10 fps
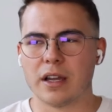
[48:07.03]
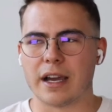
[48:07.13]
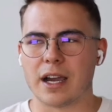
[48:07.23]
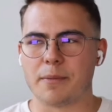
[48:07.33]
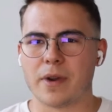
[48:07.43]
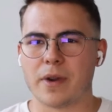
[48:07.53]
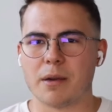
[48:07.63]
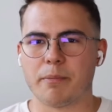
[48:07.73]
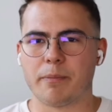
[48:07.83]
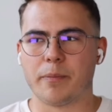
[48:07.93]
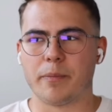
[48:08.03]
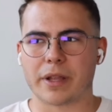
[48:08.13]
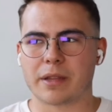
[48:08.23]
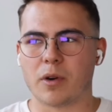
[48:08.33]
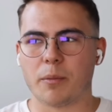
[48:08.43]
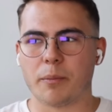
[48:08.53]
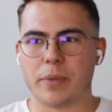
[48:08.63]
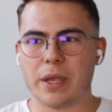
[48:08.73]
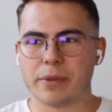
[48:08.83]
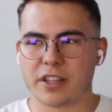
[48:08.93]
But
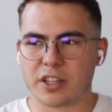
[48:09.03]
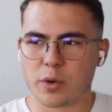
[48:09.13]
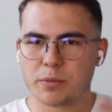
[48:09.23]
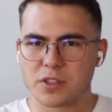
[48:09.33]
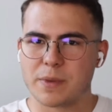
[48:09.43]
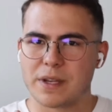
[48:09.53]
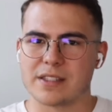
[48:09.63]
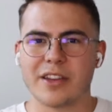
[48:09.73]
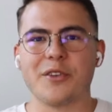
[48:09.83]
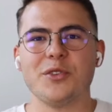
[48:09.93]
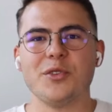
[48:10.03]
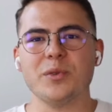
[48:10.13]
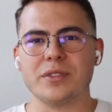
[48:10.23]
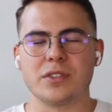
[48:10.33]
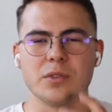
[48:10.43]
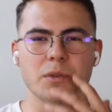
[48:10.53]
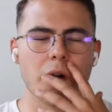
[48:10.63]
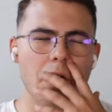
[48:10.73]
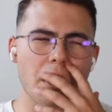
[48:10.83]
people in the crypto space, they are used to,